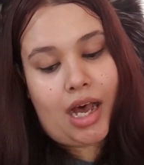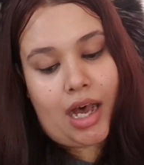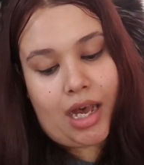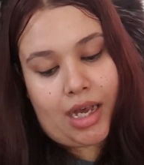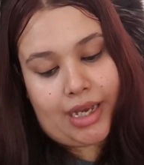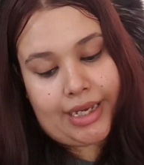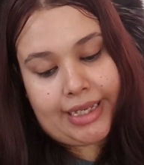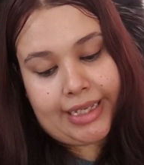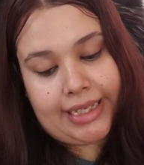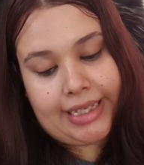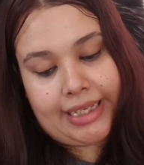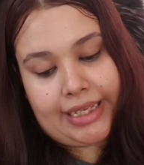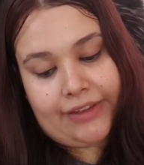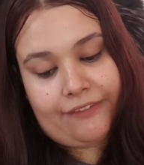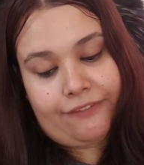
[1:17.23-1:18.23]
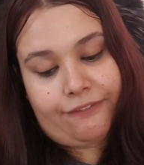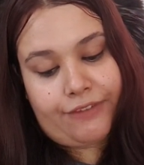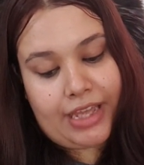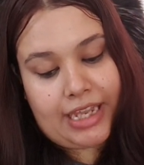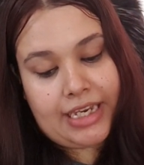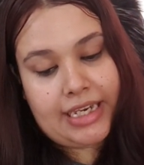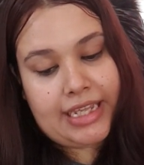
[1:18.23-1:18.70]
I
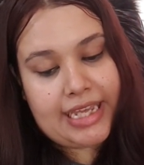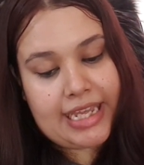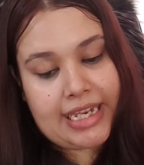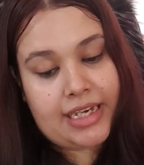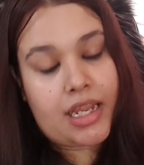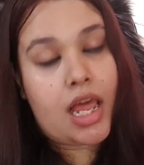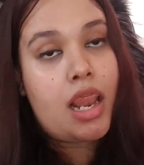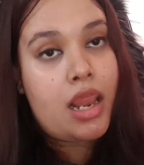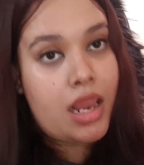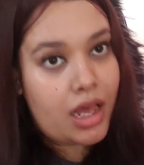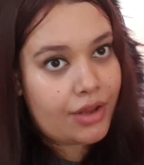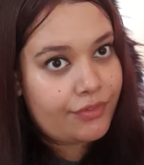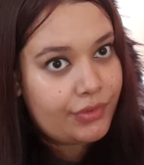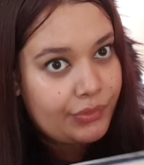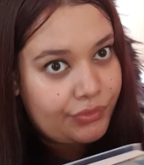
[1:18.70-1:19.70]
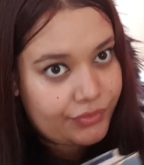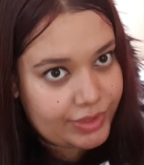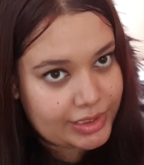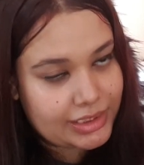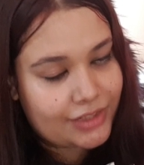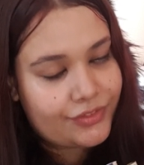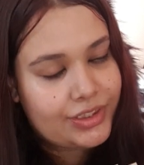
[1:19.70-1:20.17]
fell in love
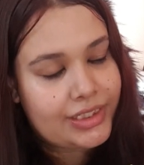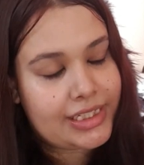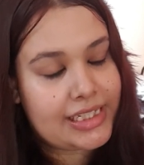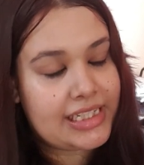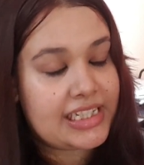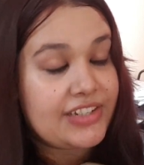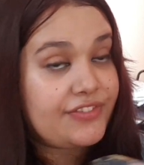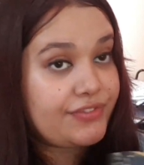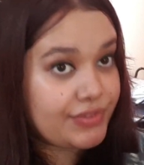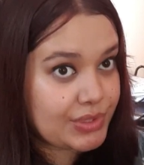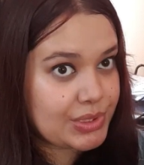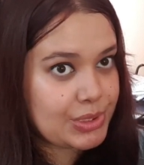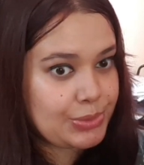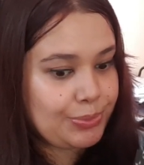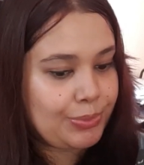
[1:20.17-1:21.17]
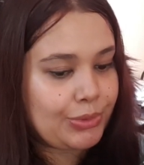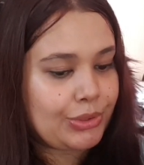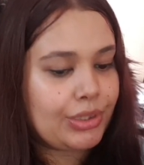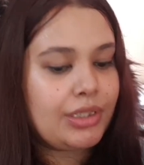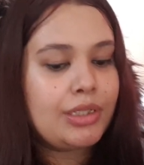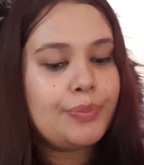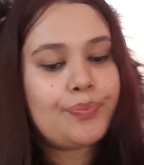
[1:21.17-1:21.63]
with after reading that first
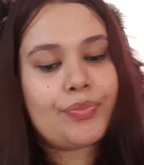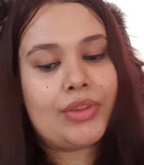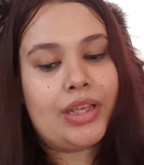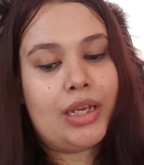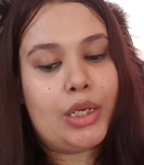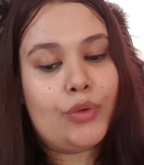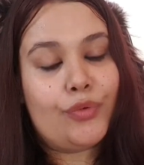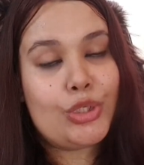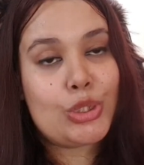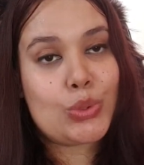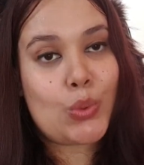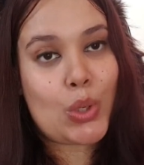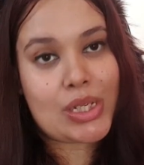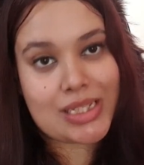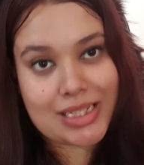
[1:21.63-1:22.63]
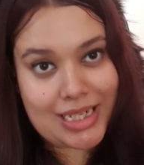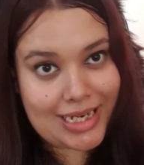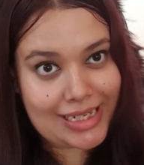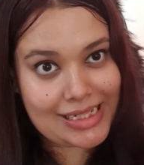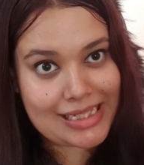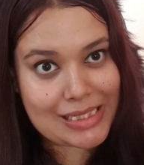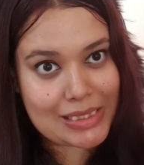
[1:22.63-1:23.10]
book, which was The
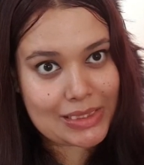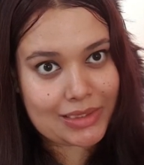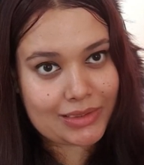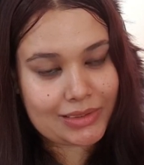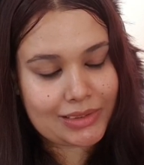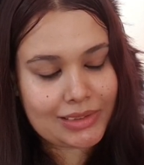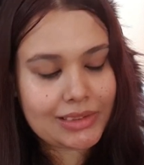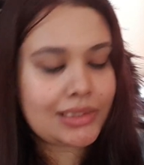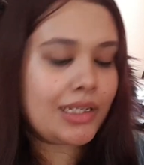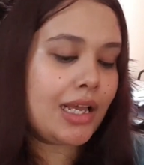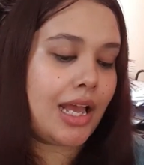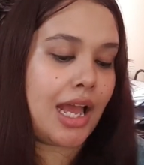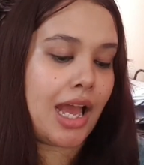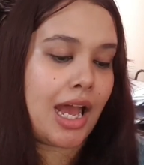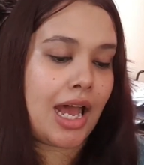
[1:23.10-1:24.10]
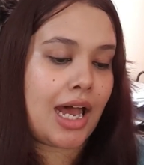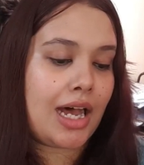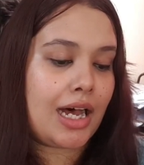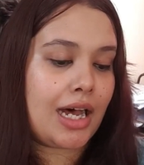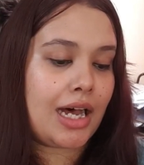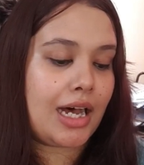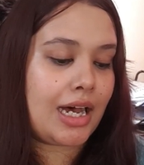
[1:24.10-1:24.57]
Night Circus.
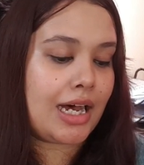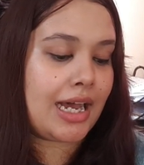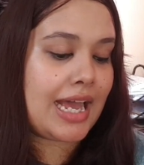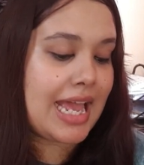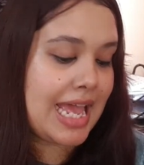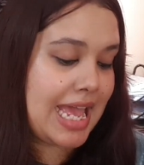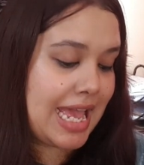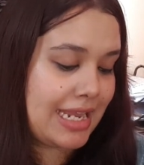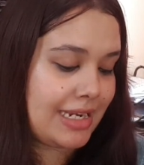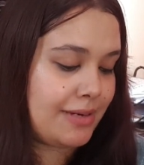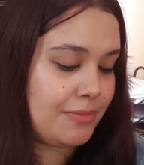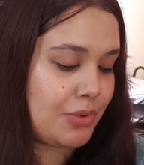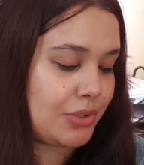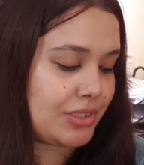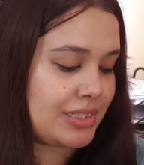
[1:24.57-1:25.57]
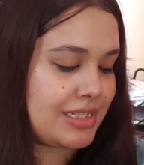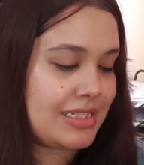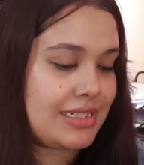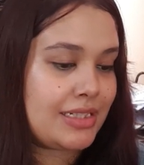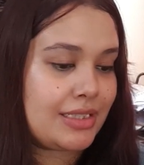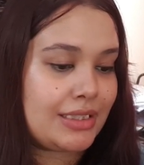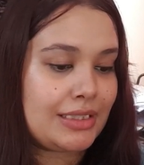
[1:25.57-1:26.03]
Erin
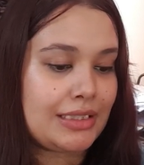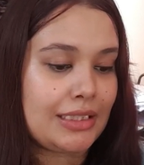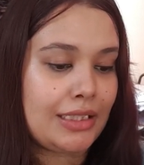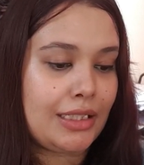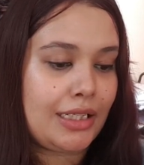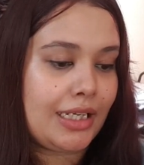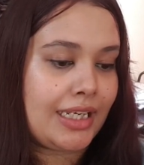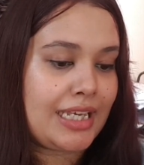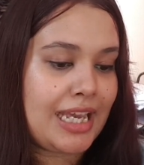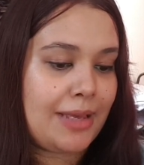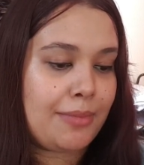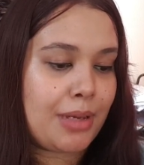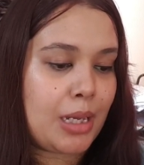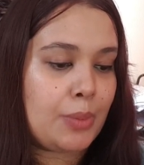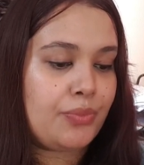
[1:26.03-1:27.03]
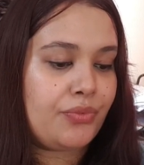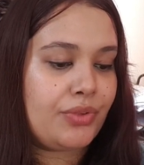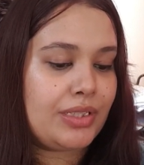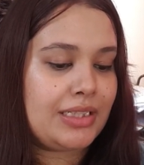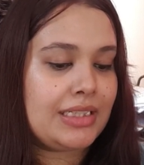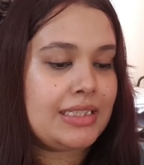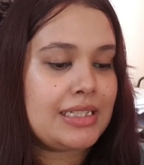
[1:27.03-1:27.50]
Morgenstern came up
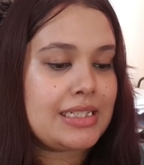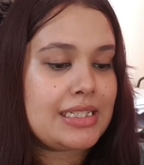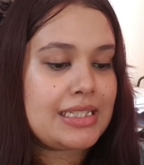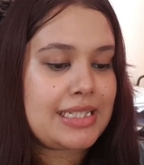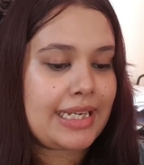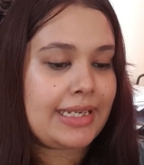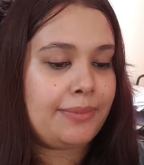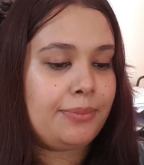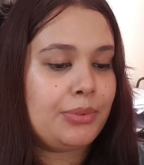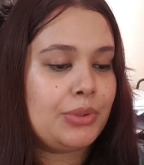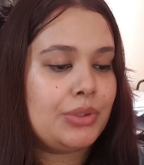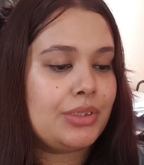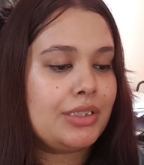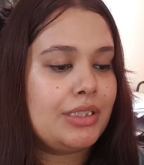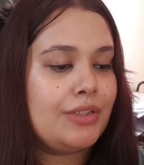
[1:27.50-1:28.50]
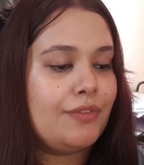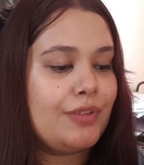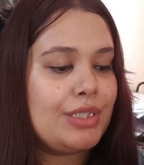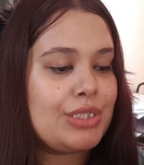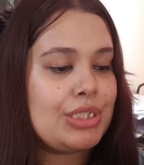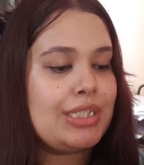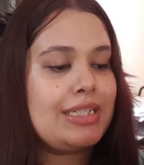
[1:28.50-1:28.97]
with the second book,
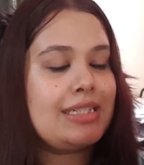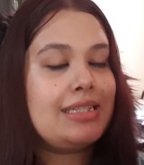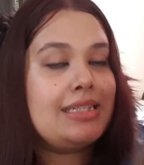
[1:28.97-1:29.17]
which is